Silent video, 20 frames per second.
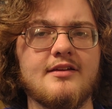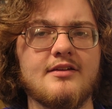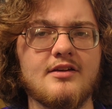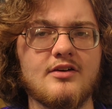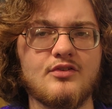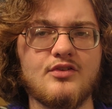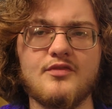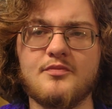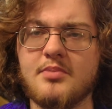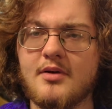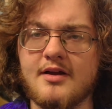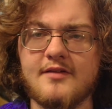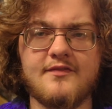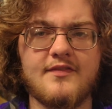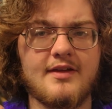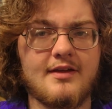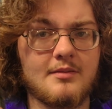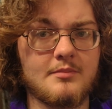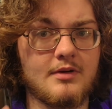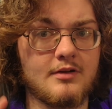You know, they probably
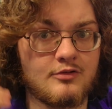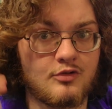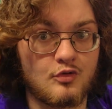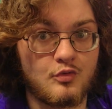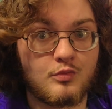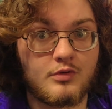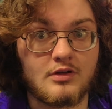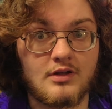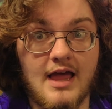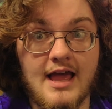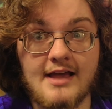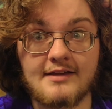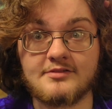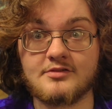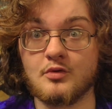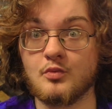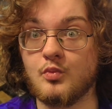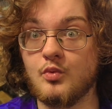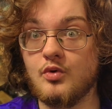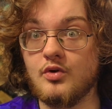think I'm gonna do
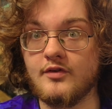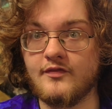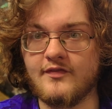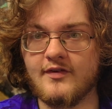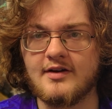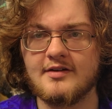glass or wood